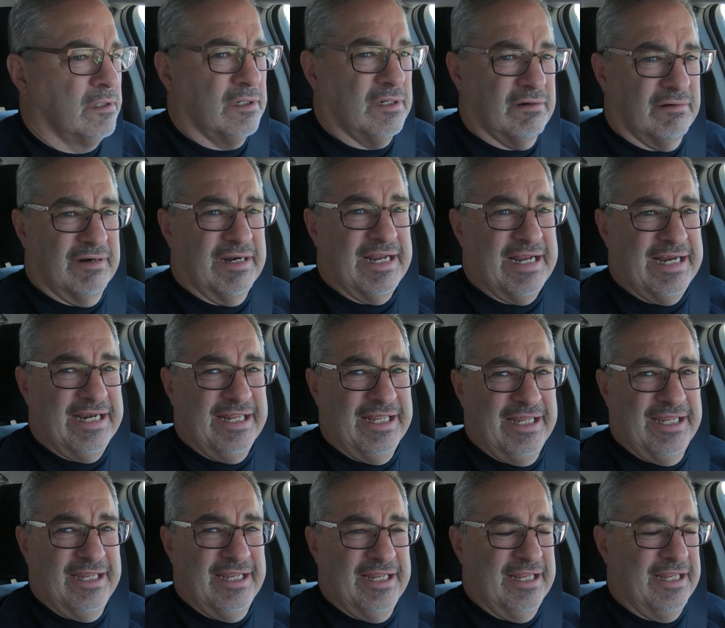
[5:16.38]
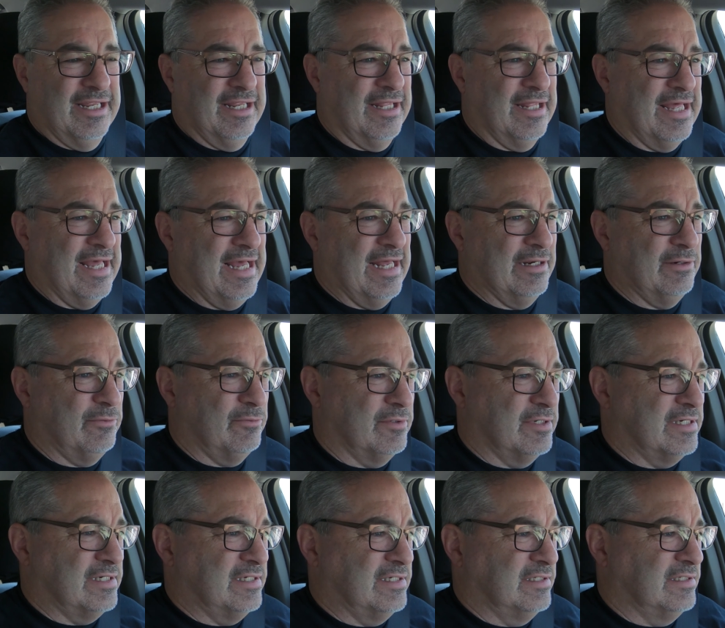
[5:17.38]
Alrighty, that
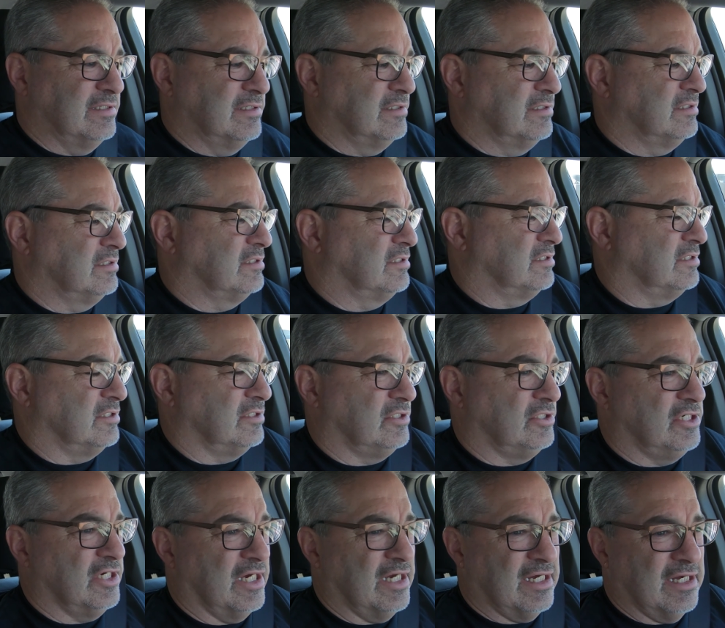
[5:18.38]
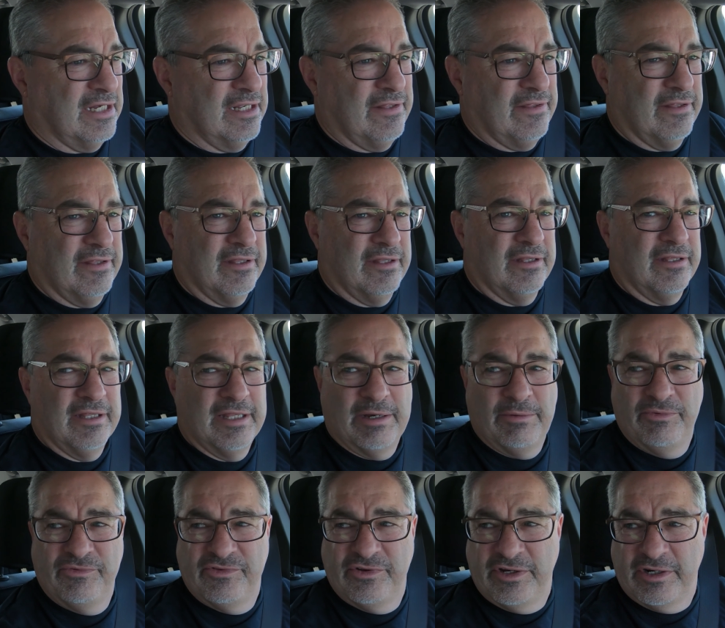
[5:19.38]
was John. And
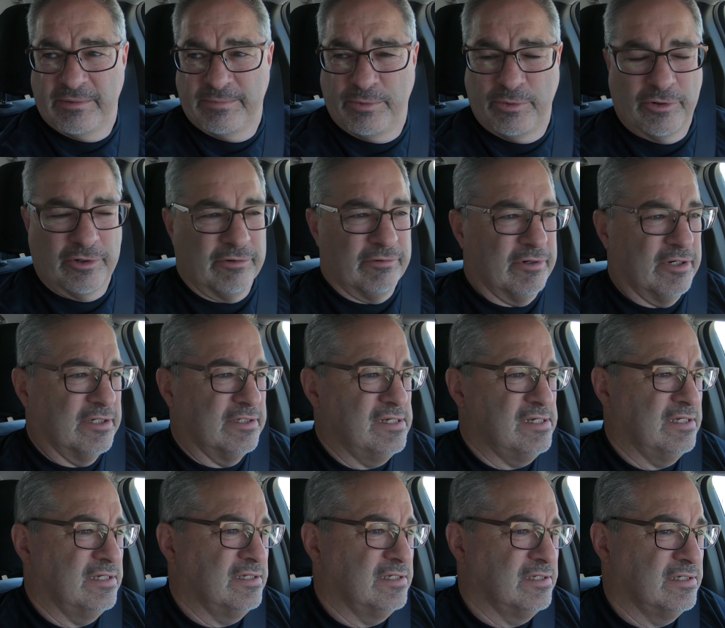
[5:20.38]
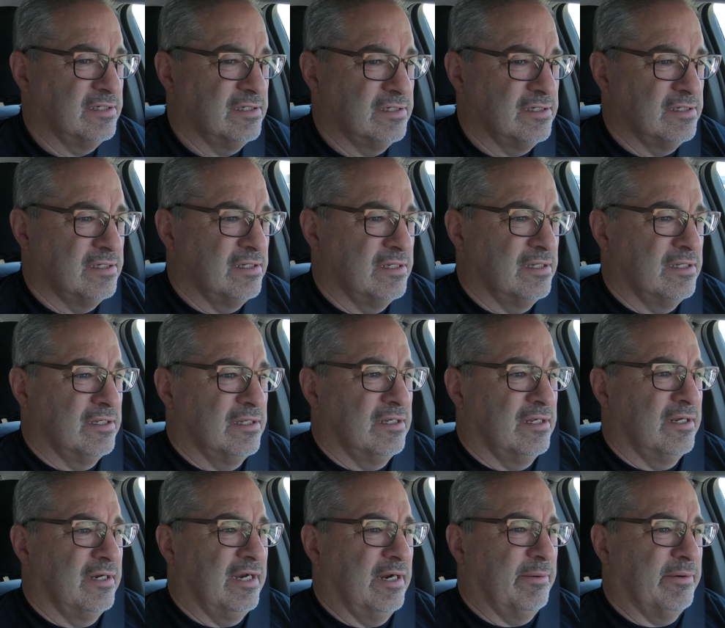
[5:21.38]
that was an airport run.
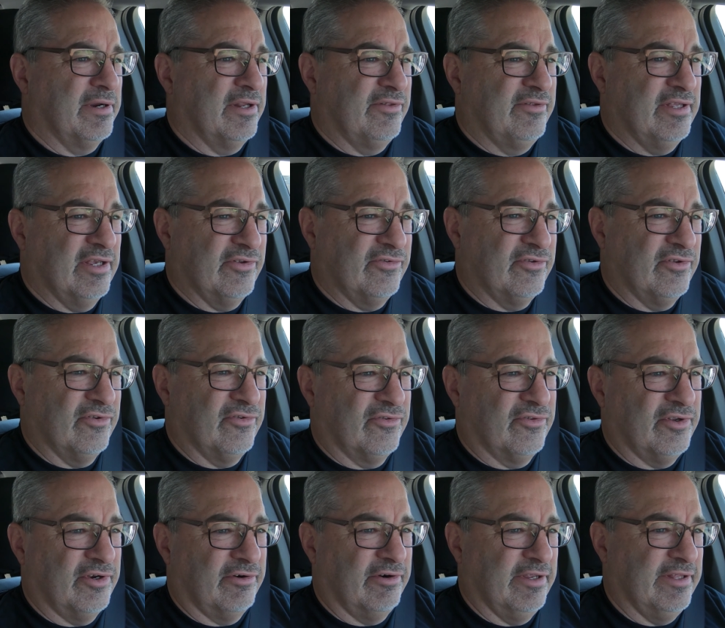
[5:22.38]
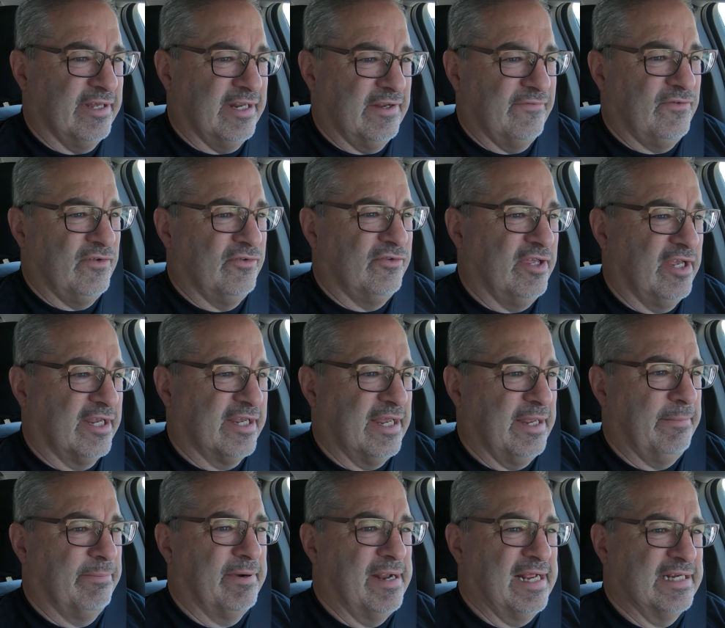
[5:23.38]
Now we're going to test this theory that if you take
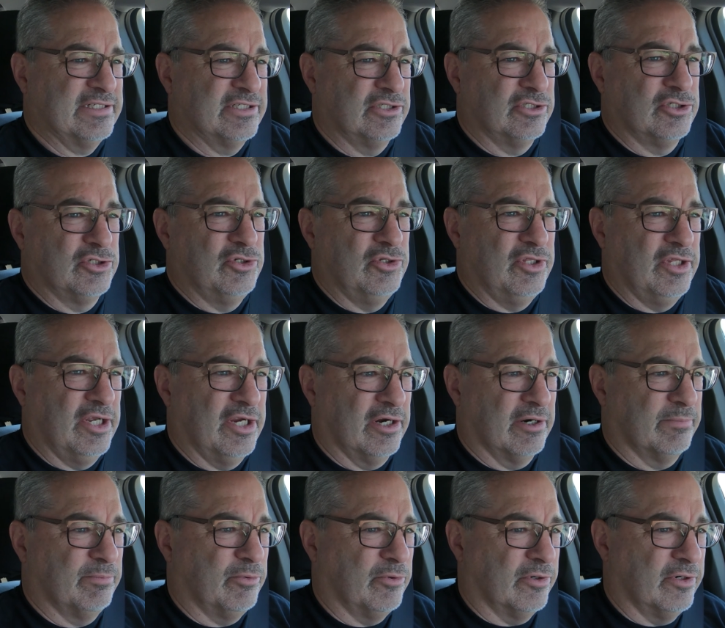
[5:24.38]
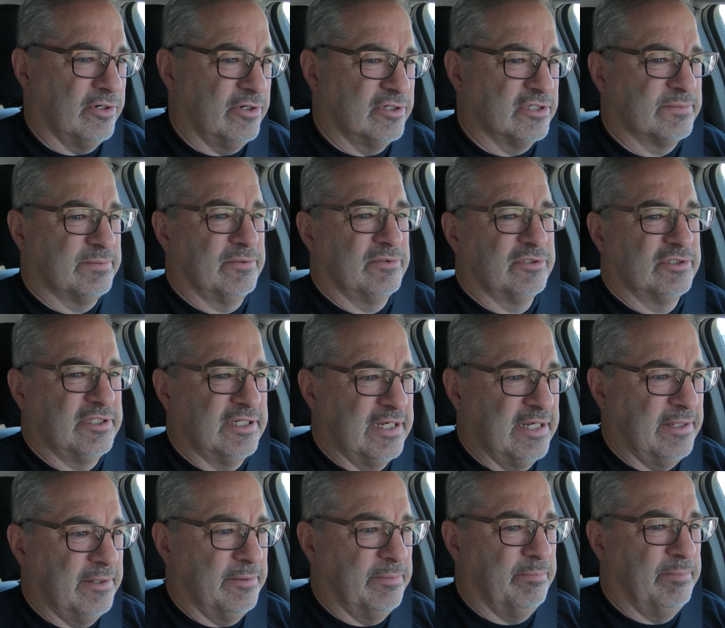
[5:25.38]
a passenger to the airport, you're supposed to
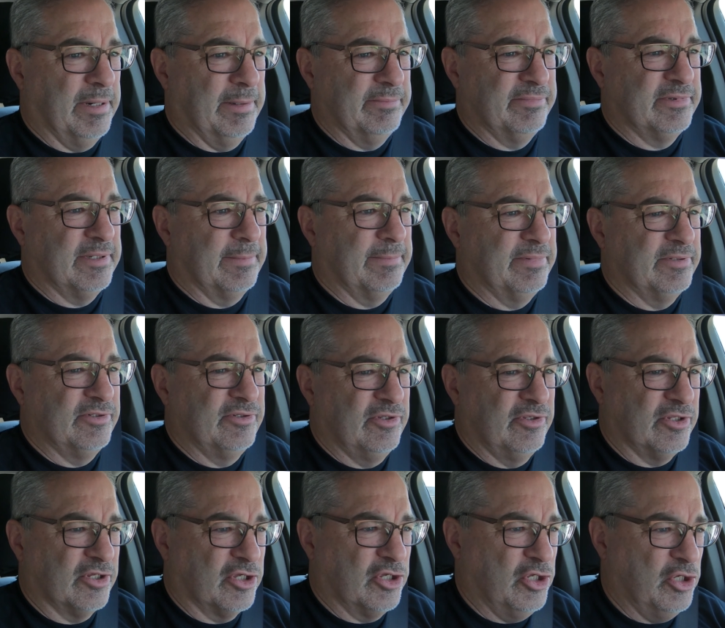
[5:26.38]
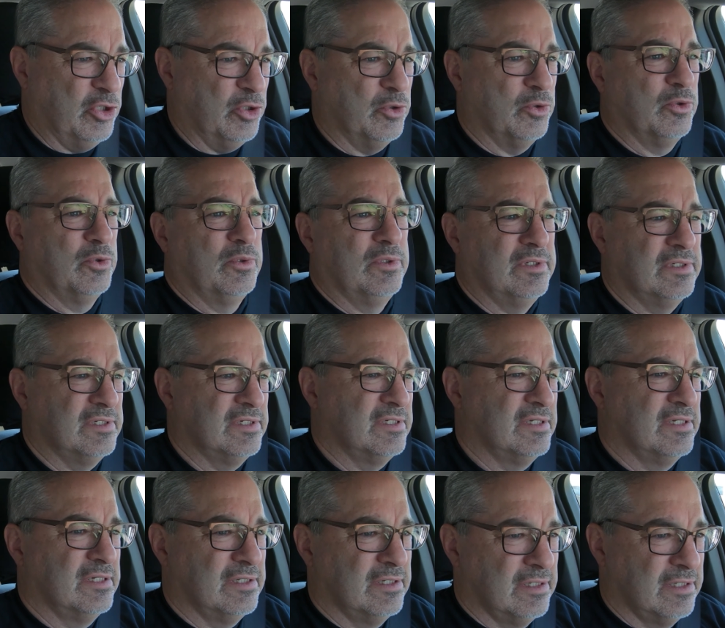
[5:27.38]
get bumped up into the queue
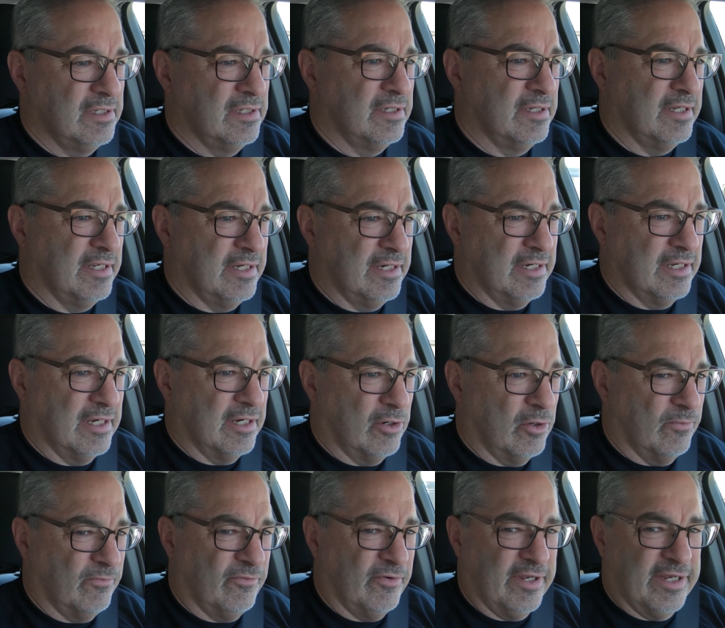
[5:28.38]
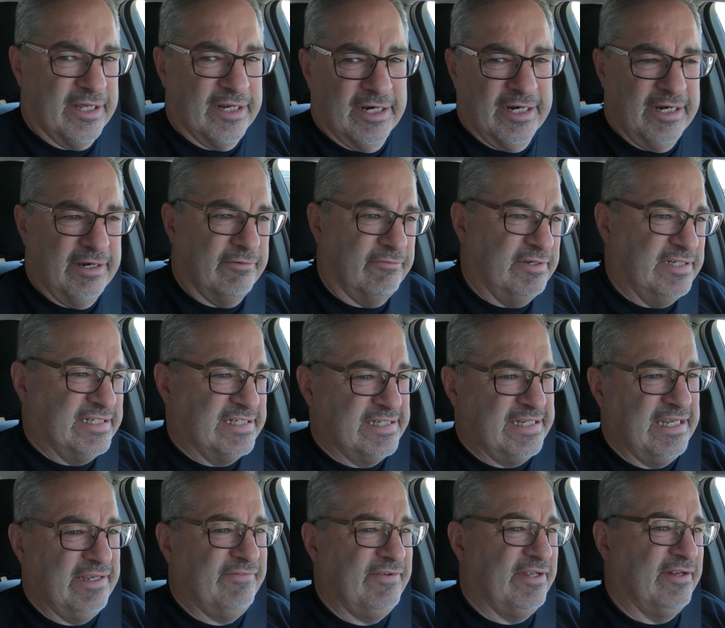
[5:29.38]
and uh, hopefully get a
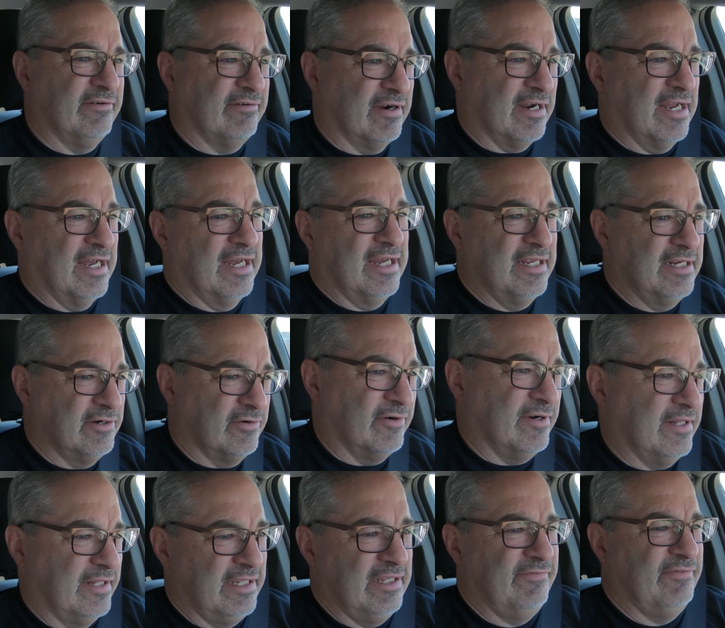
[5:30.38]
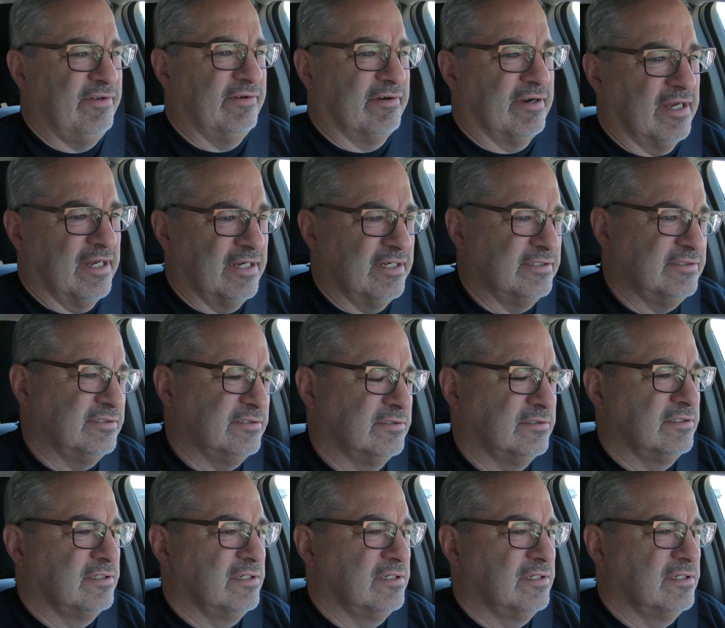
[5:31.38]
receiving ride or a leaving ride.